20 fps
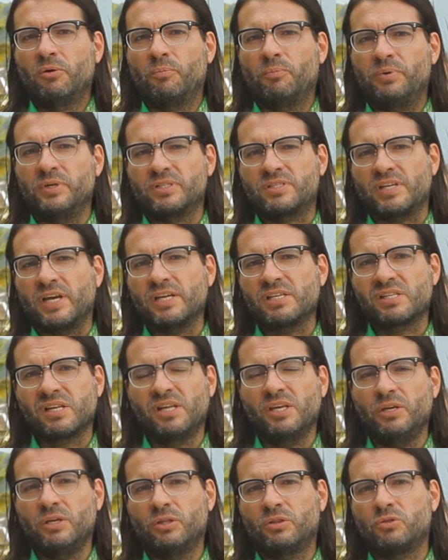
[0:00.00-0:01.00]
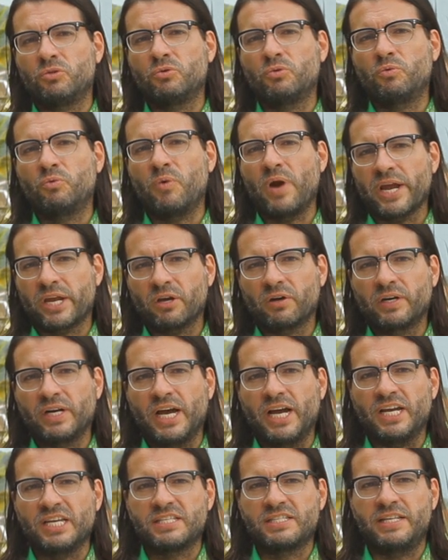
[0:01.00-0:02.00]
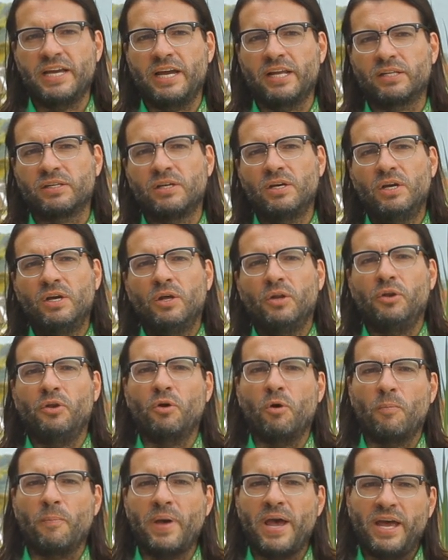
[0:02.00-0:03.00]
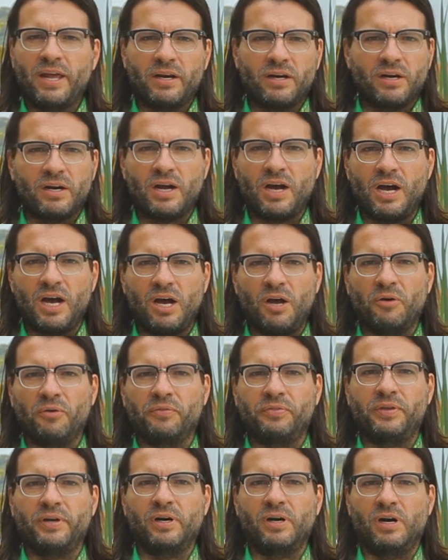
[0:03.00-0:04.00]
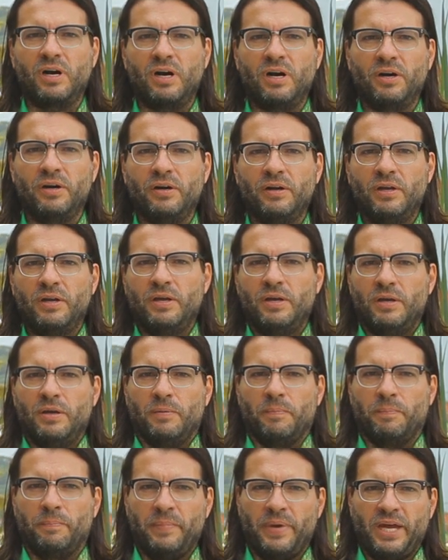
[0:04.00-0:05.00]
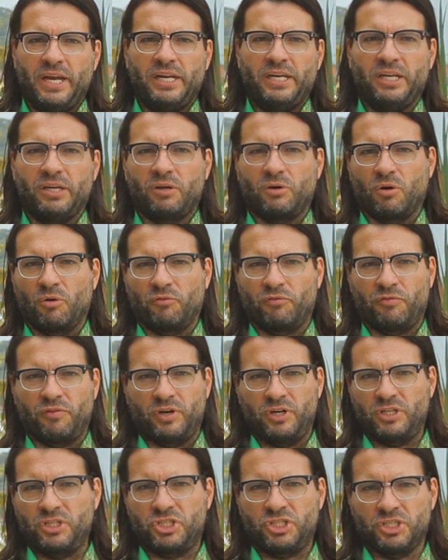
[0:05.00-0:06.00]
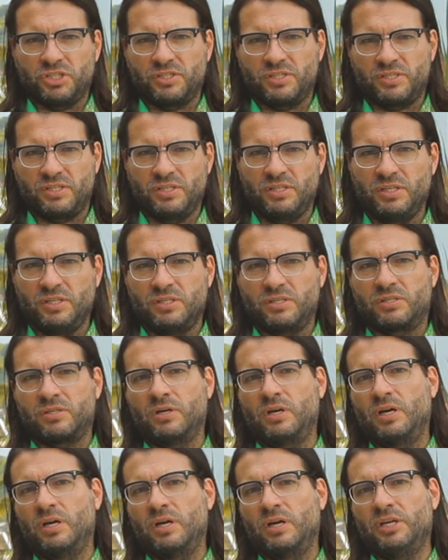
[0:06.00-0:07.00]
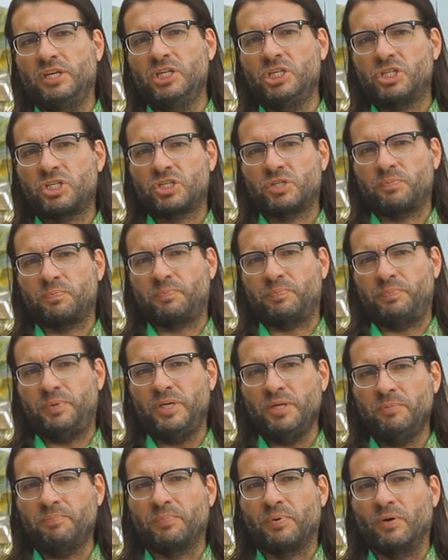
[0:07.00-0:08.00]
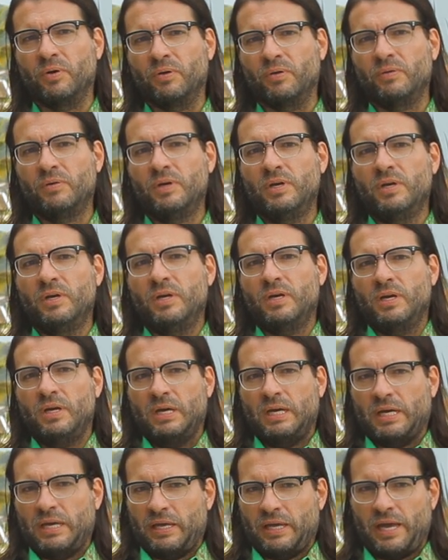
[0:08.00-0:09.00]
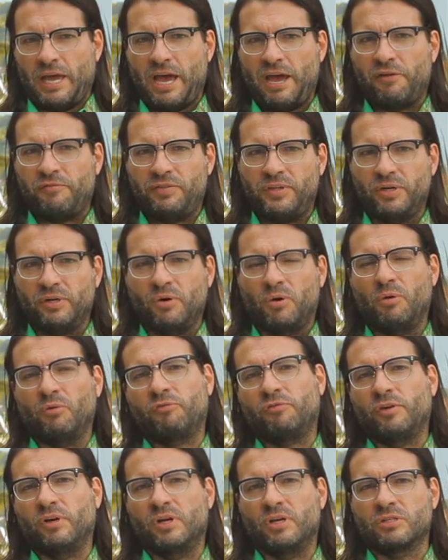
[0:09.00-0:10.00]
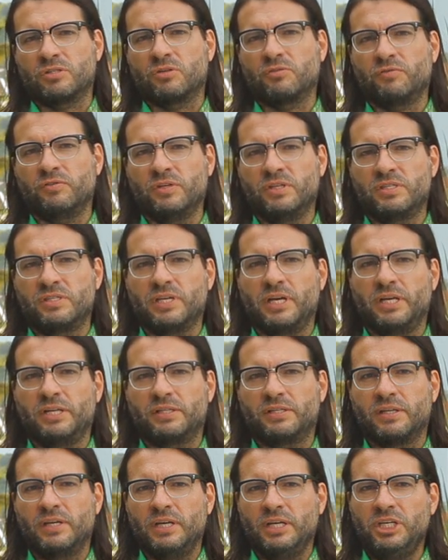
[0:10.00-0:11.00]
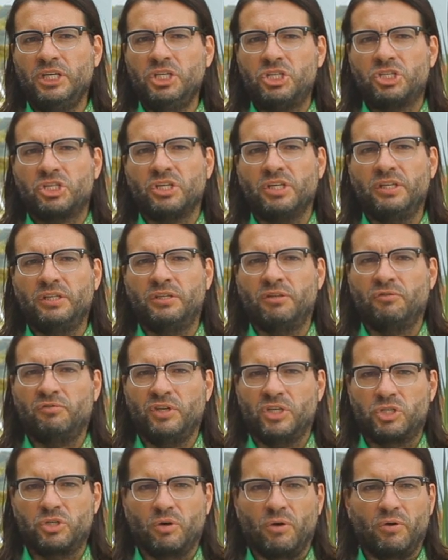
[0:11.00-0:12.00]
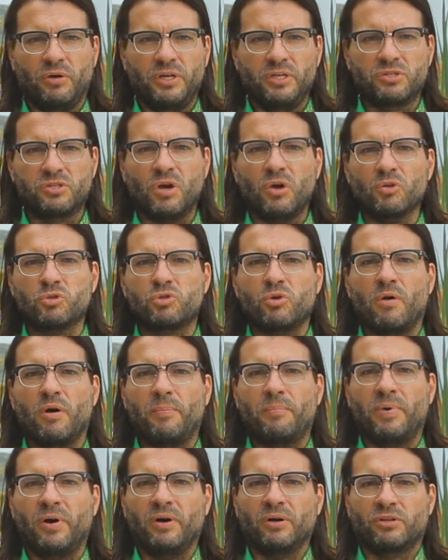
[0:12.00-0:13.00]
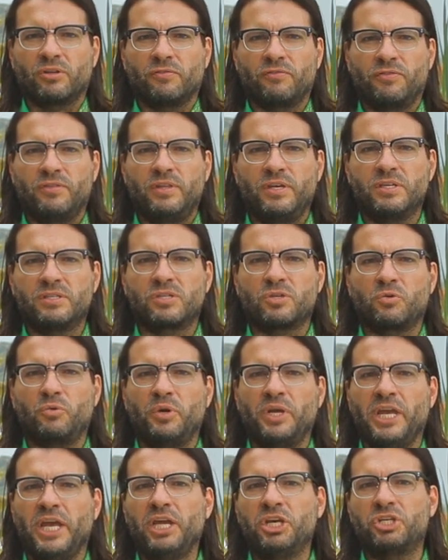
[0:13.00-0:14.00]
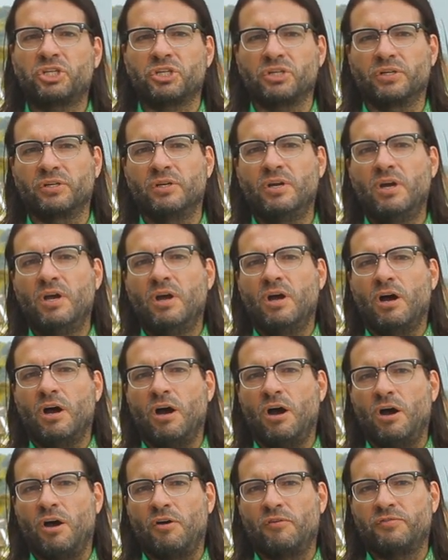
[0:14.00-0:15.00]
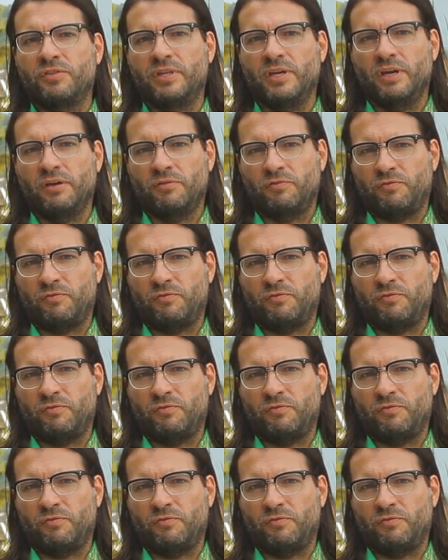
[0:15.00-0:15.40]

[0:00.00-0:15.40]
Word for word: precisely to recognize that no matter how there are many convergences. Uh, each people have their own philosophies, and each individual is also a part of this creation of their